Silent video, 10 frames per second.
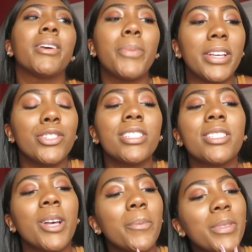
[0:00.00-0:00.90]
But it's just
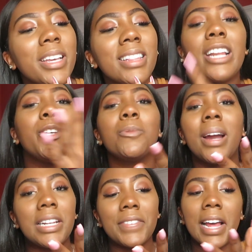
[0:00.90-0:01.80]
something, and you
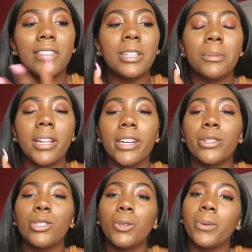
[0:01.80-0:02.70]
might even have something that
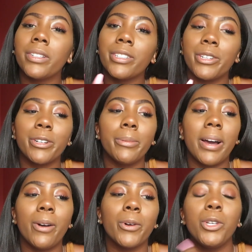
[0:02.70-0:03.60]
you're super insecure about,